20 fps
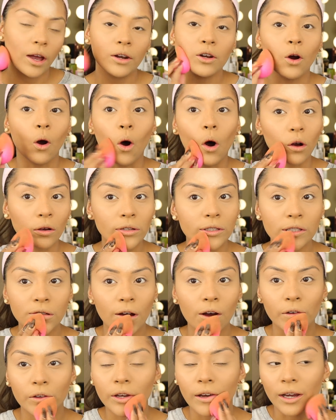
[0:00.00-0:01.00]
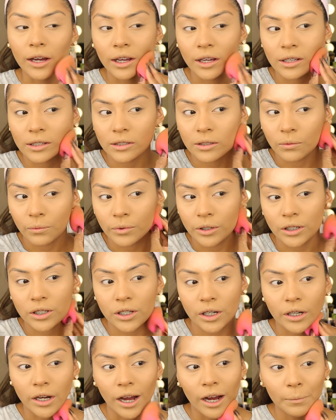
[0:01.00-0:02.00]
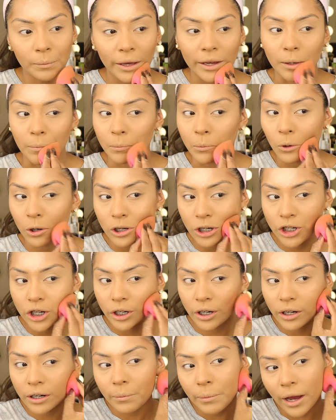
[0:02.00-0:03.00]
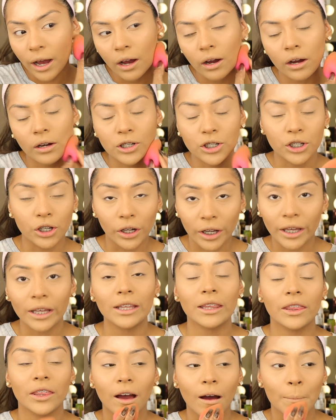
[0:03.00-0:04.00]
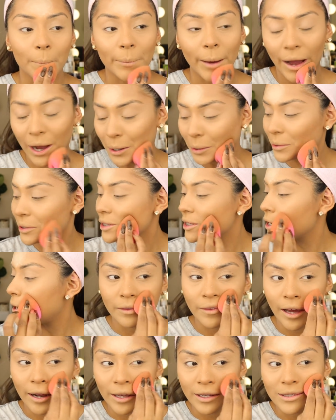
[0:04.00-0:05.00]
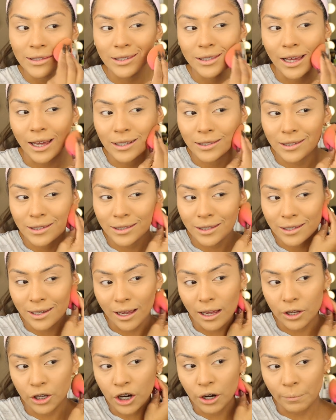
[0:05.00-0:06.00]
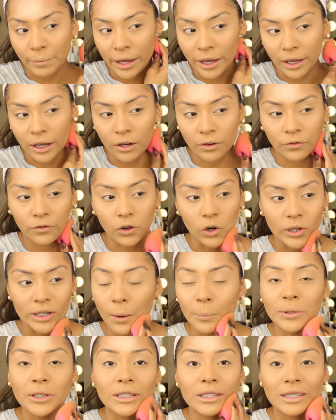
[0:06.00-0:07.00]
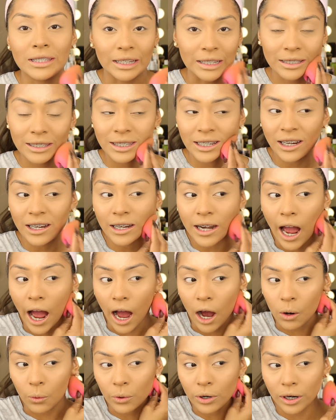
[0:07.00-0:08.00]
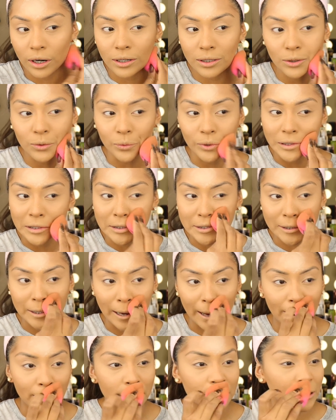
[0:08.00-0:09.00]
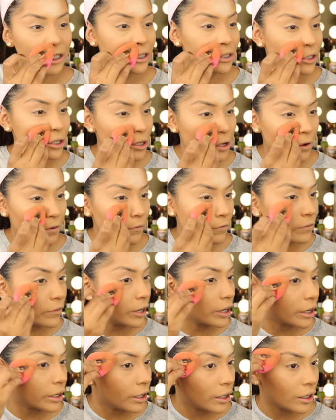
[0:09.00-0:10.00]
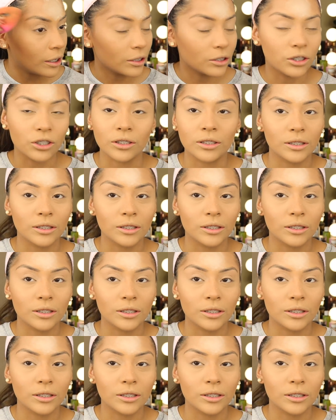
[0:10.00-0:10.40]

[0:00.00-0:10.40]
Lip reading: And also, you guys, which I'm like more shooketh about, that it sets your makeup for up to 16 hours, which I'm just very